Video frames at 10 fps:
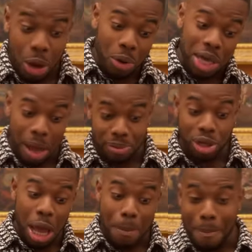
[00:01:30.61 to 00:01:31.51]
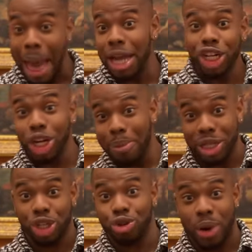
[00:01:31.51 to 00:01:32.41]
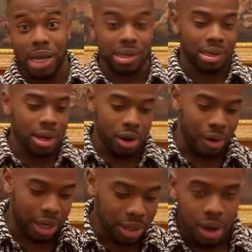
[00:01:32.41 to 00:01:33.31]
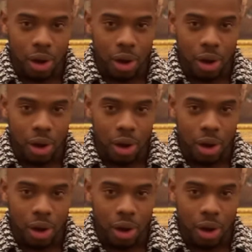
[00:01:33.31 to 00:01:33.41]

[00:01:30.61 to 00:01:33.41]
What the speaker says: Oh yeah, I'm managing my stress, right?